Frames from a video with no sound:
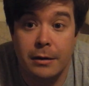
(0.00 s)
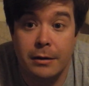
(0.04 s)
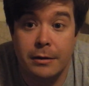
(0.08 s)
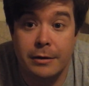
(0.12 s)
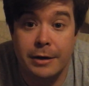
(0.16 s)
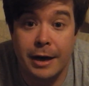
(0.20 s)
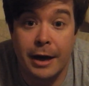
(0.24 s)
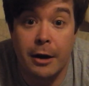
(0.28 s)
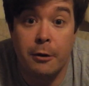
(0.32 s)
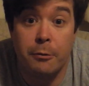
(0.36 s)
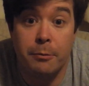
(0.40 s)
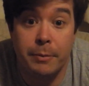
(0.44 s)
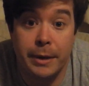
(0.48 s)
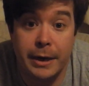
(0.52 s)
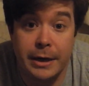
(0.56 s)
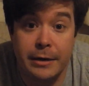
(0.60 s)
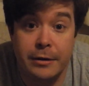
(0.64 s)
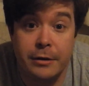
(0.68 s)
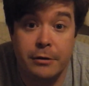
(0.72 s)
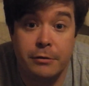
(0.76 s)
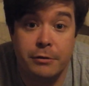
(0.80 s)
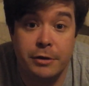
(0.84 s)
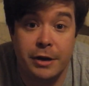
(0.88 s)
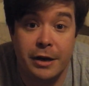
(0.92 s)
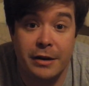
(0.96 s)
to help me
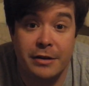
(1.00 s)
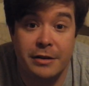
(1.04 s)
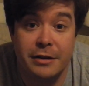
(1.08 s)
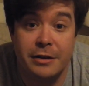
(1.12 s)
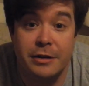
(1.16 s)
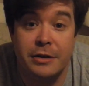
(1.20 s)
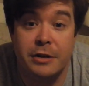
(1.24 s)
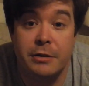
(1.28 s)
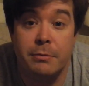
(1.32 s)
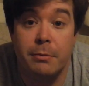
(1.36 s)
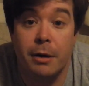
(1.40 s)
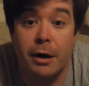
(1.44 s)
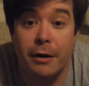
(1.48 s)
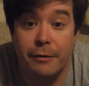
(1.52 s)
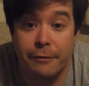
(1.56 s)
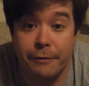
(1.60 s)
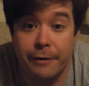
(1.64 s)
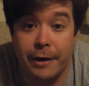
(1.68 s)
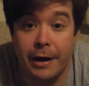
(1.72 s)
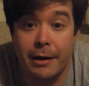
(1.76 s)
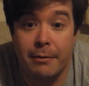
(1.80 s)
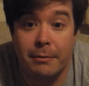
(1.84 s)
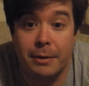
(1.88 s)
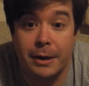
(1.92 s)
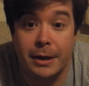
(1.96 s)
do justice to my
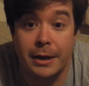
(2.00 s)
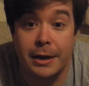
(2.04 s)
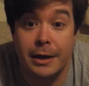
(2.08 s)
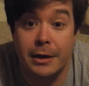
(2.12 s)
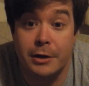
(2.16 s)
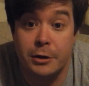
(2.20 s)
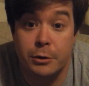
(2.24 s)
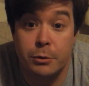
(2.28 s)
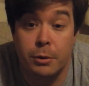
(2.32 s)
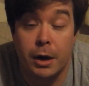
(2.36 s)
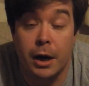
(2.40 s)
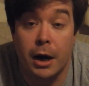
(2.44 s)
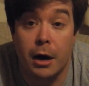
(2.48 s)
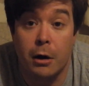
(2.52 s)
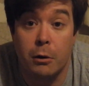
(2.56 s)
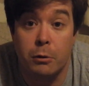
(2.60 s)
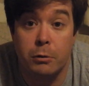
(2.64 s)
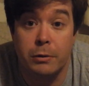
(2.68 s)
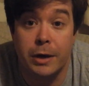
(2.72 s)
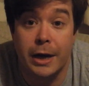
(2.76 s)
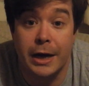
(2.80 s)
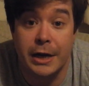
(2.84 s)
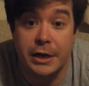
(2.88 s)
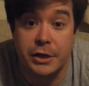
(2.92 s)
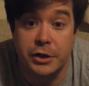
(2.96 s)
family and to a whole
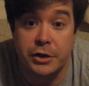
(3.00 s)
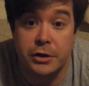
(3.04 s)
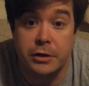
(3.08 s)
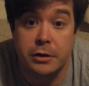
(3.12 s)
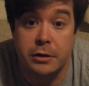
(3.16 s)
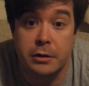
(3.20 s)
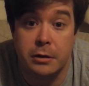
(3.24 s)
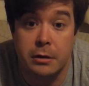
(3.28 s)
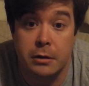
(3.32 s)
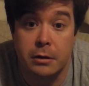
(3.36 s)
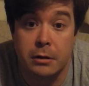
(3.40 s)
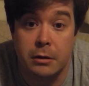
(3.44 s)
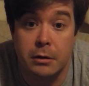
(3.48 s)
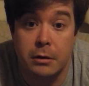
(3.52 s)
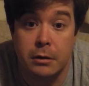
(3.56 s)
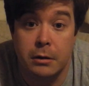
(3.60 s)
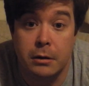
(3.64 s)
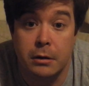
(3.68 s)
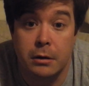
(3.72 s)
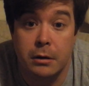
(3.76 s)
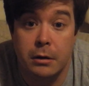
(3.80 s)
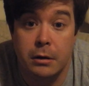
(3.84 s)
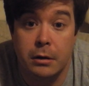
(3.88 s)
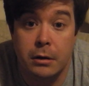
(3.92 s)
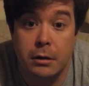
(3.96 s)
nation.
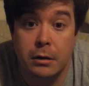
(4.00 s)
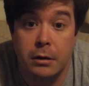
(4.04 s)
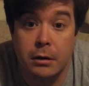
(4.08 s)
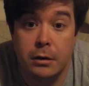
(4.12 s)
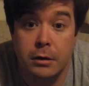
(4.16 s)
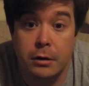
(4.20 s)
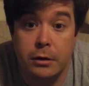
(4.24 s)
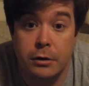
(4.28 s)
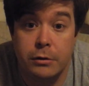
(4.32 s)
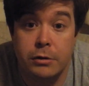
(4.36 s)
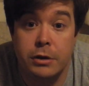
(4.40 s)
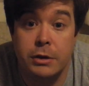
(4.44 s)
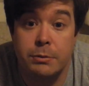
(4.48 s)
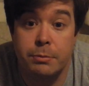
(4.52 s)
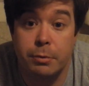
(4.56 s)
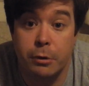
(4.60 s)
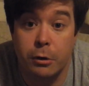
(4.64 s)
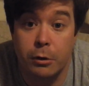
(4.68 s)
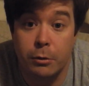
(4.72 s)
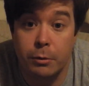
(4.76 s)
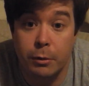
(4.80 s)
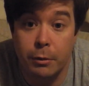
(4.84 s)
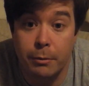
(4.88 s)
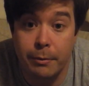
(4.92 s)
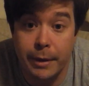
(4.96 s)
Your
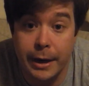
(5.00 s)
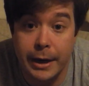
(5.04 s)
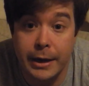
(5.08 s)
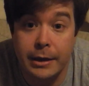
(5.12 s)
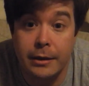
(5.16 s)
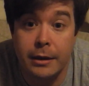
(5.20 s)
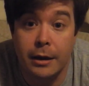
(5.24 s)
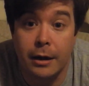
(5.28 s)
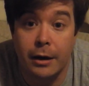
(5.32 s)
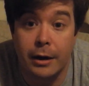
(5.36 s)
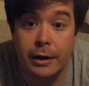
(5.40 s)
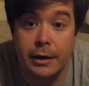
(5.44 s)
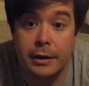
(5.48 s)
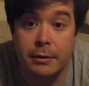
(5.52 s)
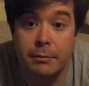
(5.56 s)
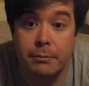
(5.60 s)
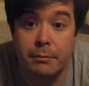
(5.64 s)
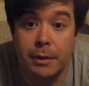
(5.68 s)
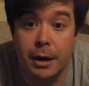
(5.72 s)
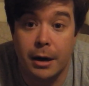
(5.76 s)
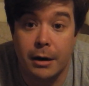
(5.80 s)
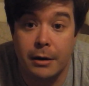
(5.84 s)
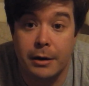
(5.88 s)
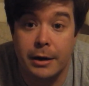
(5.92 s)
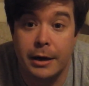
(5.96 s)
support will mean that I can
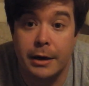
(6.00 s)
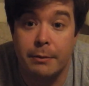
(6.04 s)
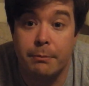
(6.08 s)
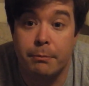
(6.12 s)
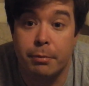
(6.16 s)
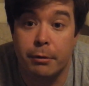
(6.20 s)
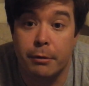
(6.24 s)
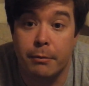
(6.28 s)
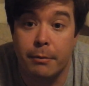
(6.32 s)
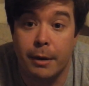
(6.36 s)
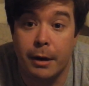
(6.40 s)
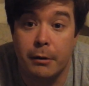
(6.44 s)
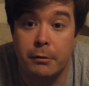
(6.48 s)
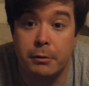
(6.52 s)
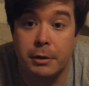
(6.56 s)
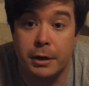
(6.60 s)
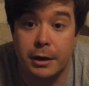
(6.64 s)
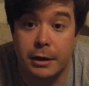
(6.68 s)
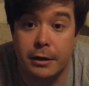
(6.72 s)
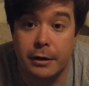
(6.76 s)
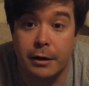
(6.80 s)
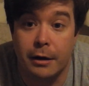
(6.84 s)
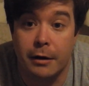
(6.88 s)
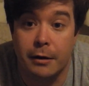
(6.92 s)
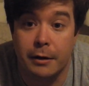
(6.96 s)
market and promote The
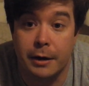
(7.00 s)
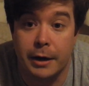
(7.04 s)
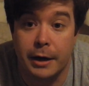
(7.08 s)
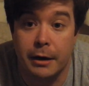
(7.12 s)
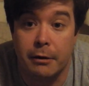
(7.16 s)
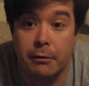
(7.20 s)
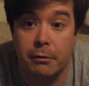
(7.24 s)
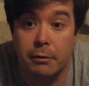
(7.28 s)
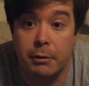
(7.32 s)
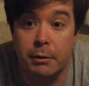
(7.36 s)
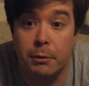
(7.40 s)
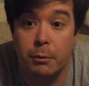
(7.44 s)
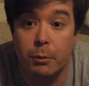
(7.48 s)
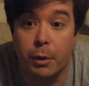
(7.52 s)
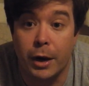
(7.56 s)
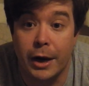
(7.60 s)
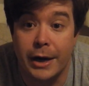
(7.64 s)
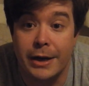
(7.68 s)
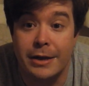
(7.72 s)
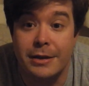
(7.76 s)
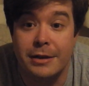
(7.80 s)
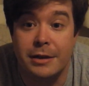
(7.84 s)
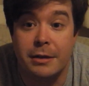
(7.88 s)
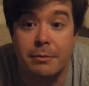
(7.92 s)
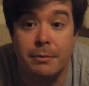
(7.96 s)
Dark Era in
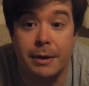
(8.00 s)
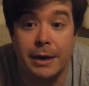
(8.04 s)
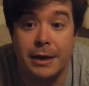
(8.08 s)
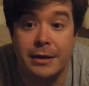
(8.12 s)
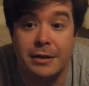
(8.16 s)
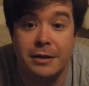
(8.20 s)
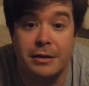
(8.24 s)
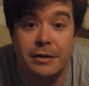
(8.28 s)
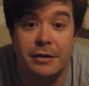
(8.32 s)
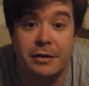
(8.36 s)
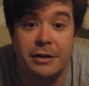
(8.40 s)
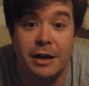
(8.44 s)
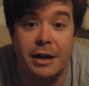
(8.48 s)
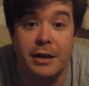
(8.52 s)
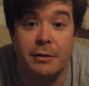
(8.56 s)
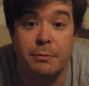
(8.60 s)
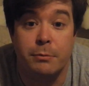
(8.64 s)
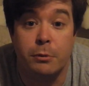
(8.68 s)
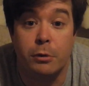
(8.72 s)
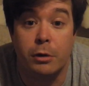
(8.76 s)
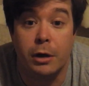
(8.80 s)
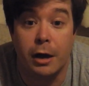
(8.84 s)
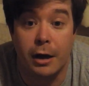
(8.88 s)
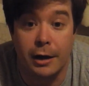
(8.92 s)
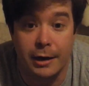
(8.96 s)
ways that make success
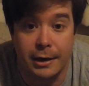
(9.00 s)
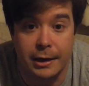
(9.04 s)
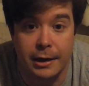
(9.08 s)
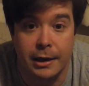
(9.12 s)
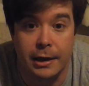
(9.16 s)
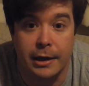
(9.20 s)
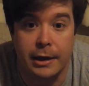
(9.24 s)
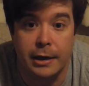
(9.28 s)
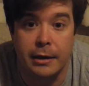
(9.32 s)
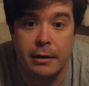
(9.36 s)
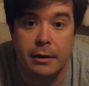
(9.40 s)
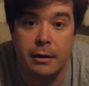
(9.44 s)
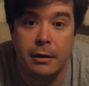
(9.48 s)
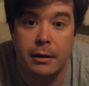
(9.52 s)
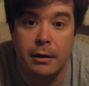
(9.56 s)
more likely.